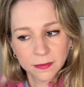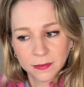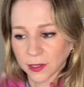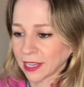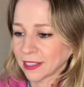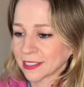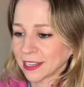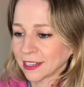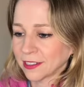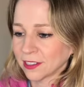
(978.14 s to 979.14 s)
Okay, let's
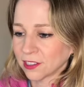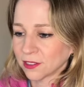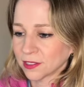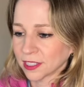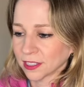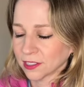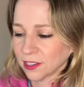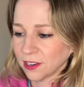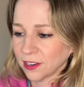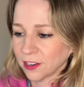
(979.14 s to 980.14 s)
add in the acoustic
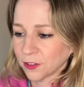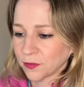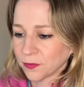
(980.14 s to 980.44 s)
guitar.